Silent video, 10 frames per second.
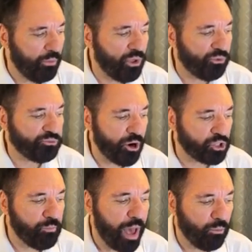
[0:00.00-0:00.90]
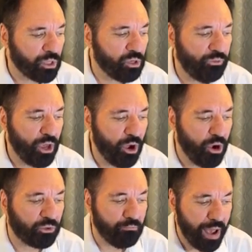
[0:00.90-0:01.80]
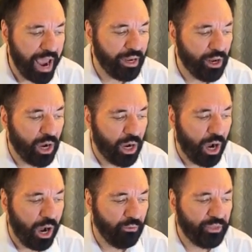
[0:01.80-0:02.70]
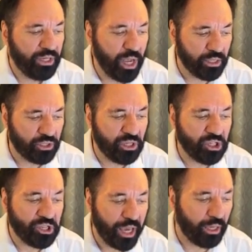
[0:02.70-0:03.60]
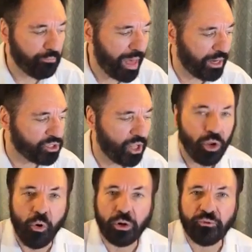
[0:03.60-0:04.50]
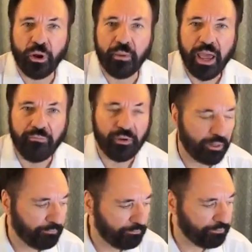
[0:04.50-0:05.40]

The first man was of the earth, made of the dust. The second man is the Lord from heaven.